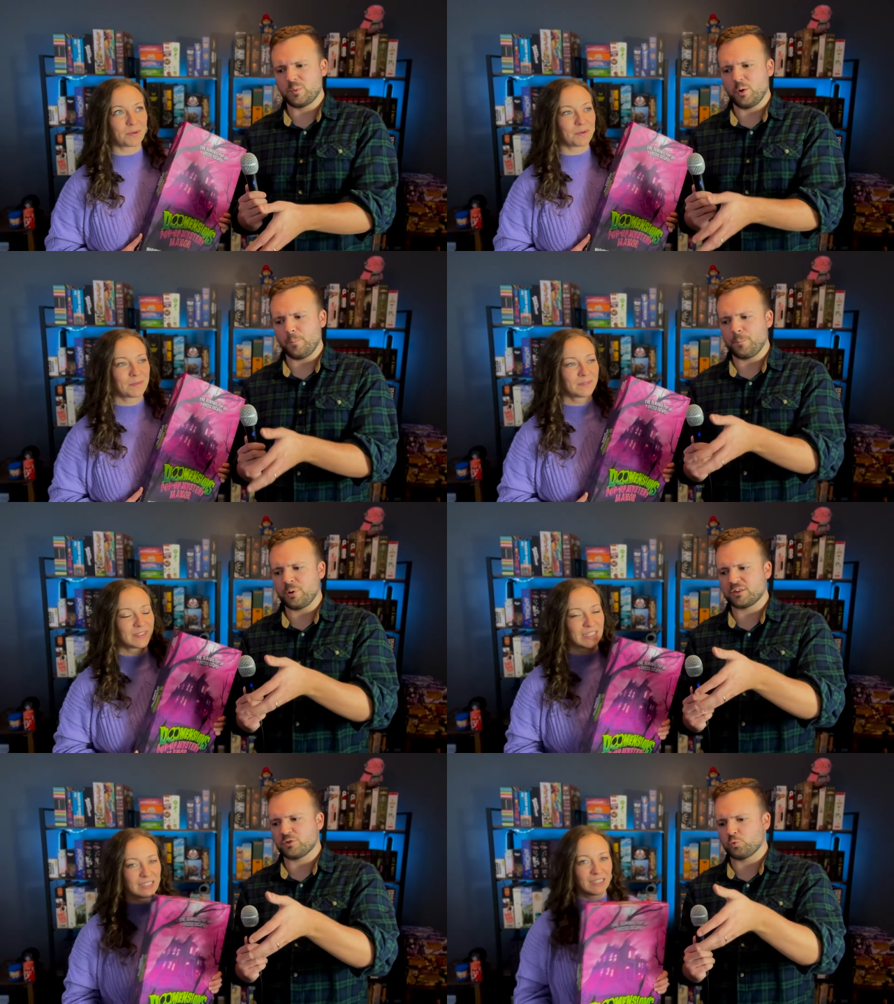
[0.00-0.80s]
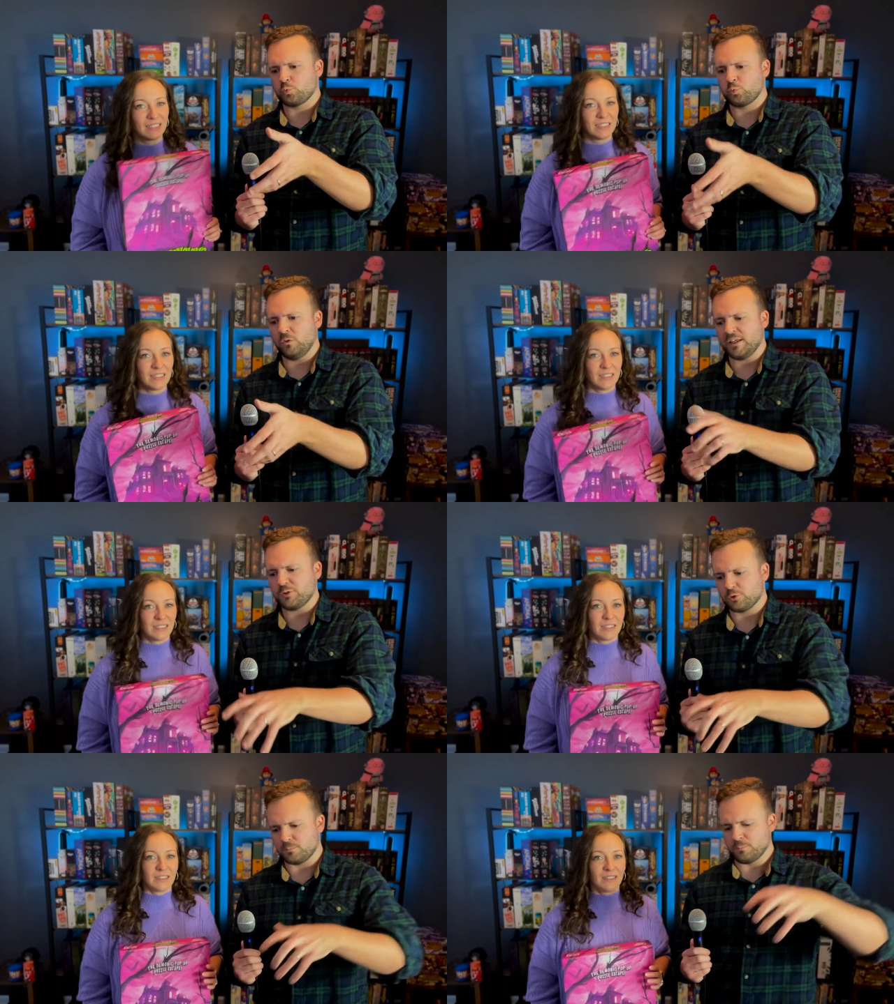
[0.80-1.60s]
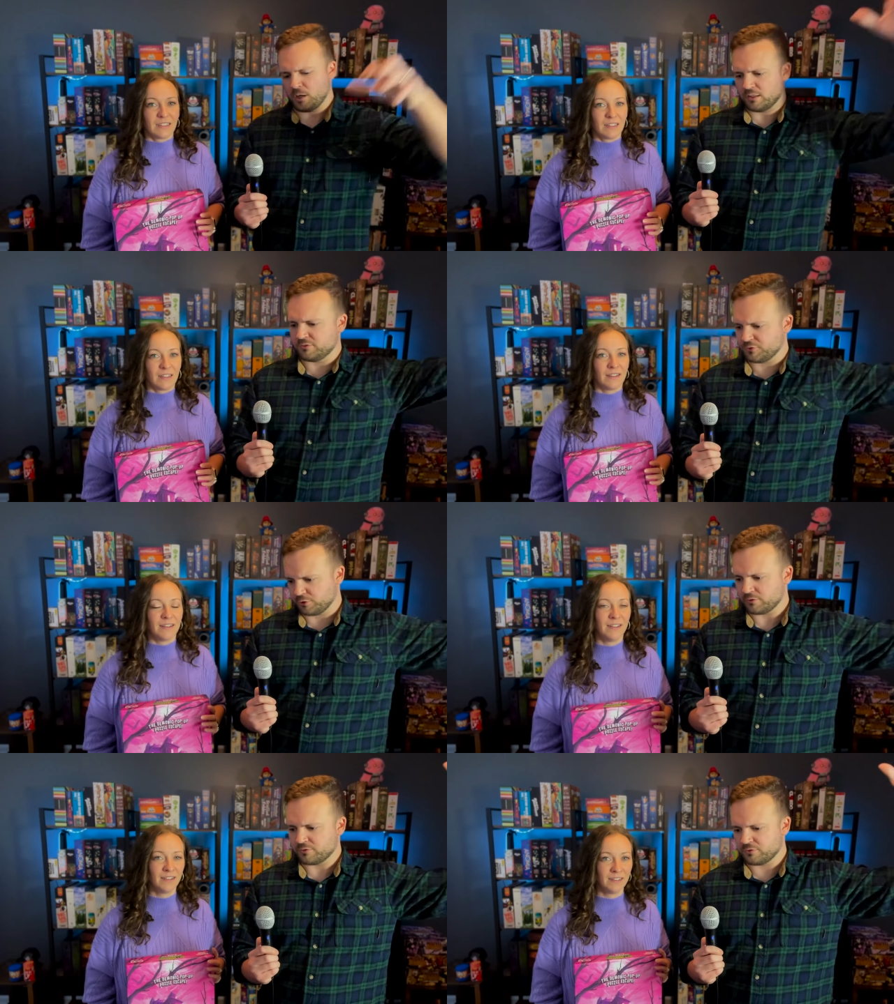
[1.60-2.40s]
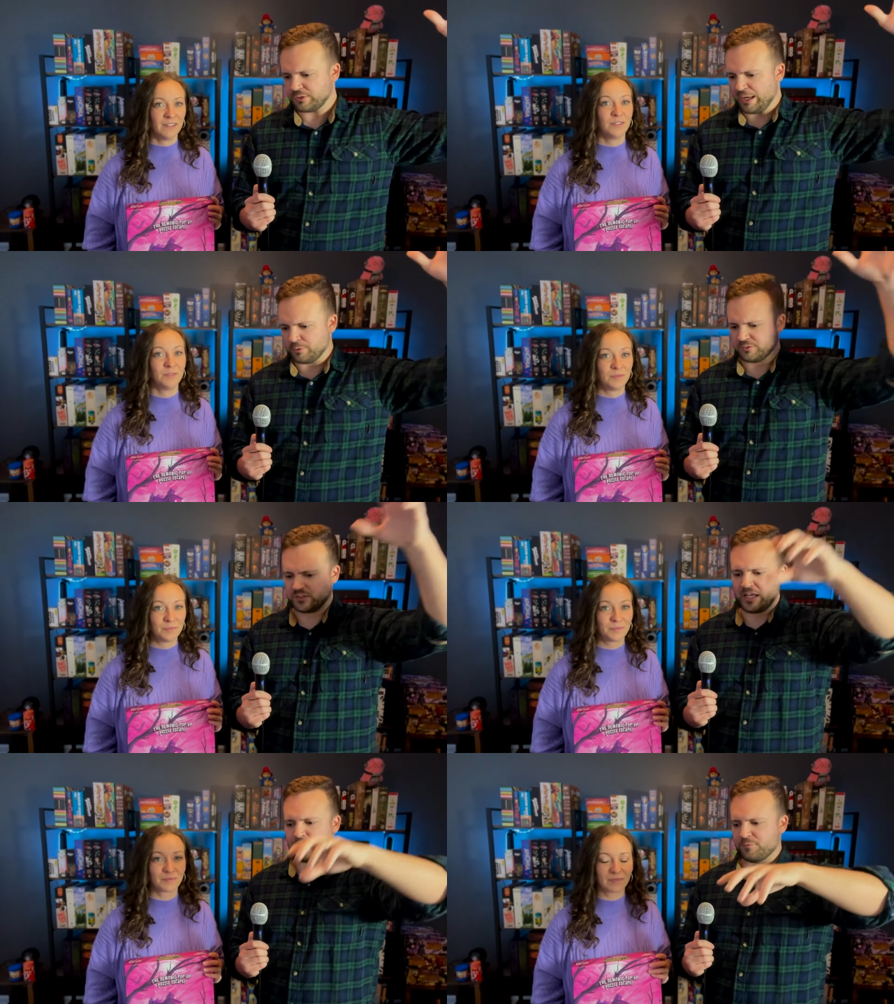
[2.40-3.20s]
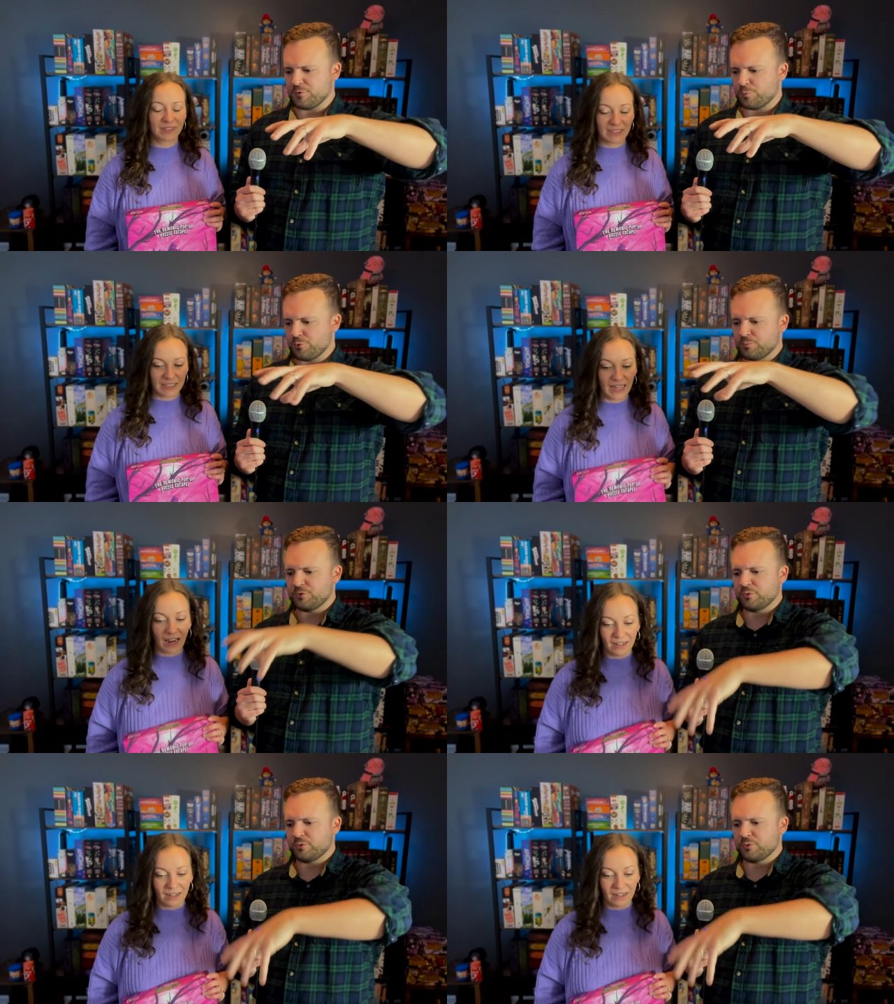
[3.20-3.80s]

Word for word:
Speaker 1: cool. but the like your monsters outside of the room yeah.